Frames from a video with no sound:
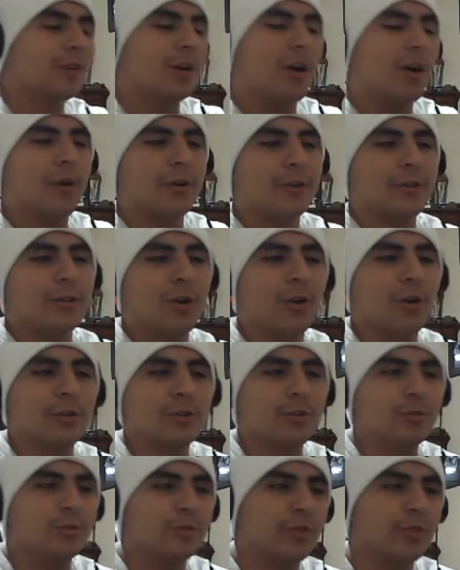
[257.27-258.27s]
all you, all
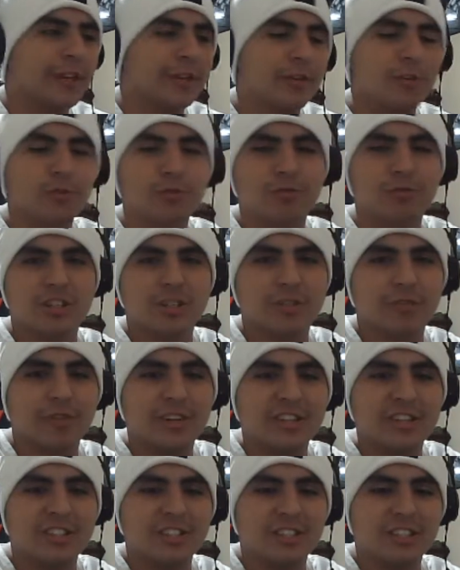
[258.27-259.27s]
you like new
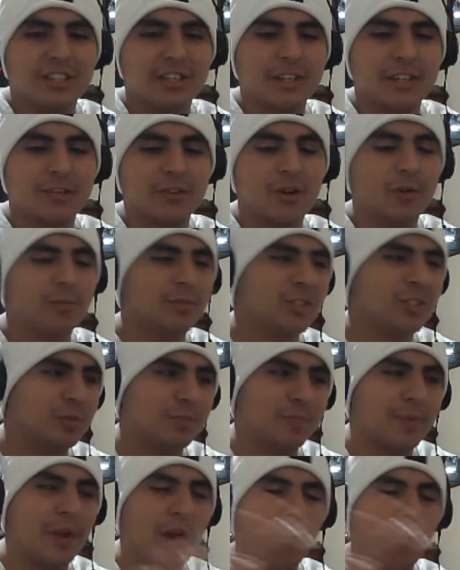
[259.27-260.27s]
generation kids, y'all
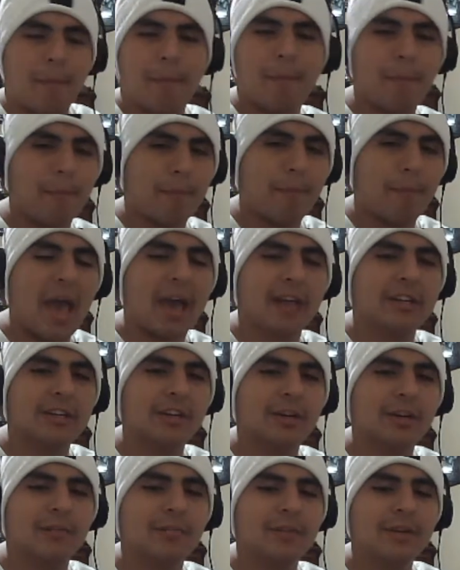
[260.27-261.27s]
just better back
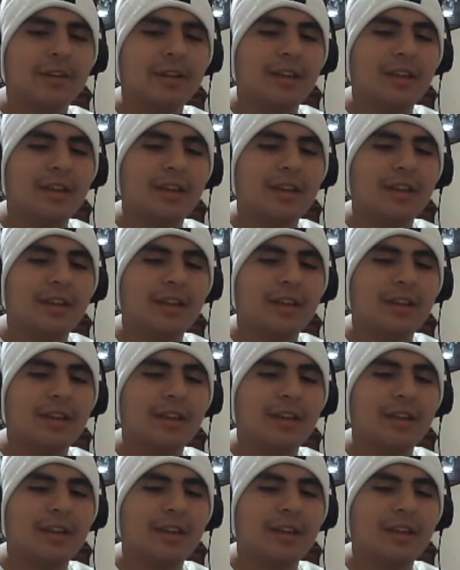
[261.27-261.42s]
up.